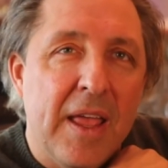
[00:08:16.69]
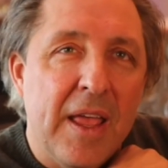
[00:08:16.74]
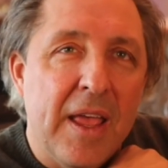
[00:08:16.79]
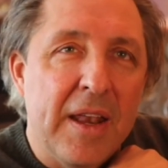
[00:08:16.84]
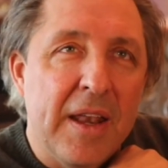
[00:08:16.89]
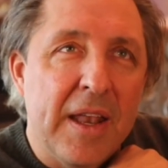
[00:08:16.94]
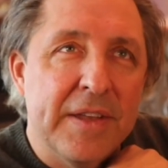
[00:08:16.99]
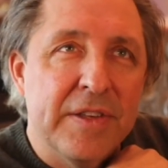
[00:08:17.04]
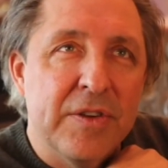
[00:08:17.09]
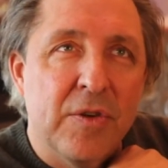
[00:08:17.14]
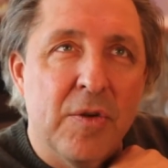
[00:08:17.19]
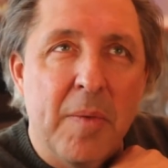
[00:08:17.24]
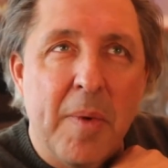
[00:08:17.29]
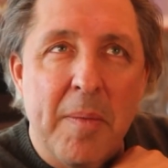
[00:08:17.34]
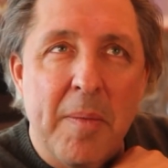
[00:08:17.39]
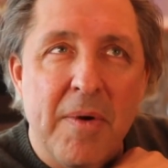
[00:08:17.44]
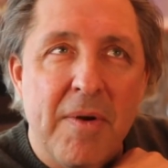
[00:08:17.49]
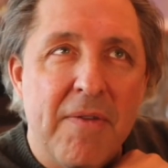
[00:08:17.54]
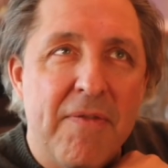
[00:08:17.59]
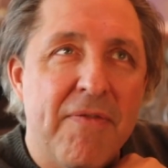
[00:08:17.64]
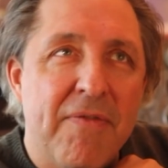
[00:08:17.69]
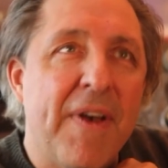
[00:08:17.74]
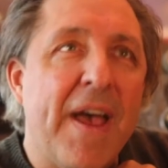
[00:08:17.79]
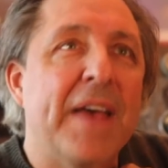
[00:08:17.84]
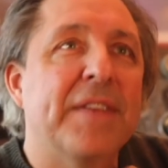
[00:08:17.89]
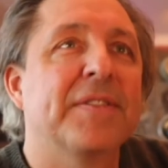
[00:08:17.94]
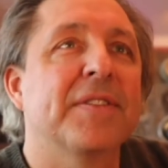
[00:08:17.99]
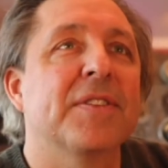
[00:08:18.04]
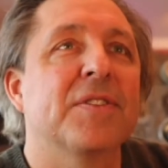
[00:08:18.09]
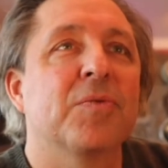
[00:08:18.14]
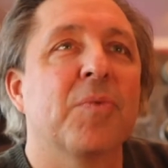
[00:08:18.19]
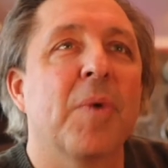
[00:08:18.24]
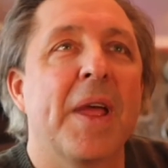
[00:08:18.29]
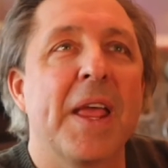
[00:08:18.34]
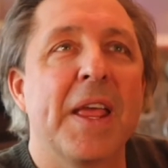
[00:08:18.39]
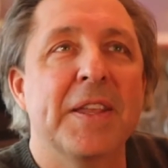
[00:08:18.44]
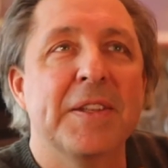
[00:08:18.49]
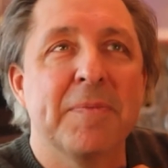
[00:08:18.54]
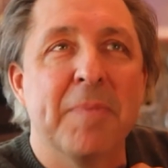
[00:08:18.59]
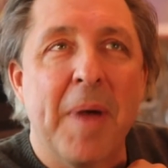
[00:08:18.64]
And as you remember, Fast This
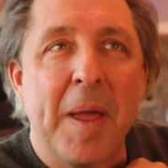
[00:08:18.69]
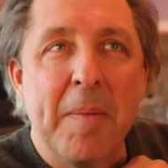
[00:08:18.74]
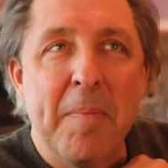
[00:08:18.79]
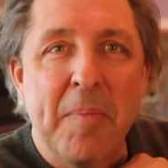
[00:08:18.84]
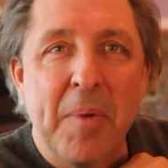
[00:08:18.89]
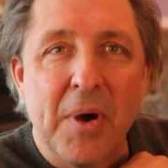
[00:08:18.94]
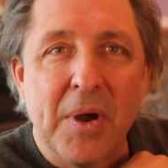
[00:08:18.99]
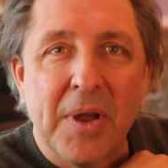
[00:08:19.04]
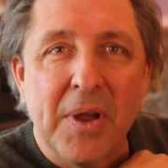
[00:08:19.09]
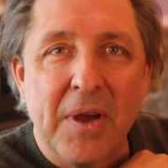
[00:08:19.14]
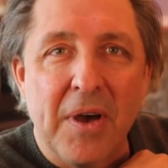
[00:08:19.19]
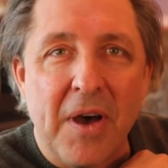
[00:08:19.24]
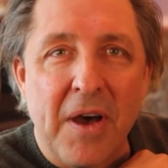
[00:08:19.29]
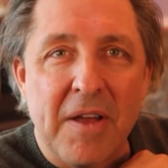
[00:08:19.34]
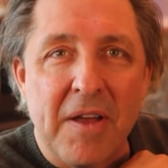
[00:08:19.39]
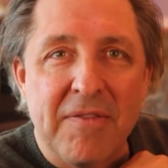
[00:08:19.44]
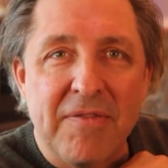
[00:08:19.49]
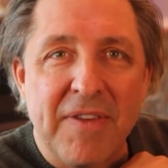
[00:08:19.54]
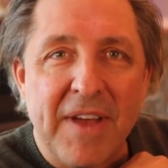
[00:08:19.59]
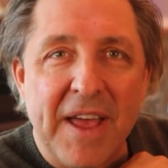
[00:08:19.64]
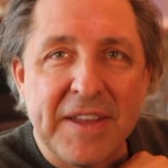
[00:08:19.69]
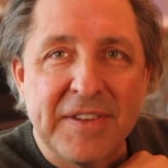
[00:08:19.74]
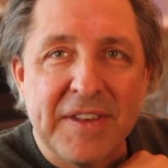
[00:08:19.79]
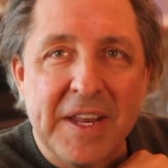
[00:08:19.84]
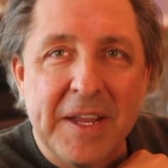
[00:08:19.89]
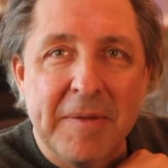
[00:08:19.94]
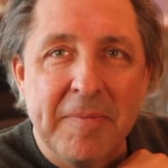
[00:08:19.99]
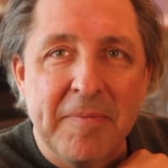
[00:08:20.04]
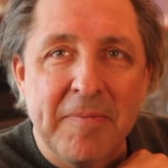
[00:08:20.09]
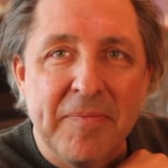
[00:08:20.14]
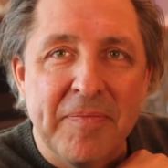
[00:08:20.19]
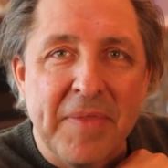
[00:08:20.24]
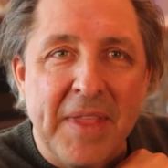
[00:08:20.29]
Way is my book on fasting.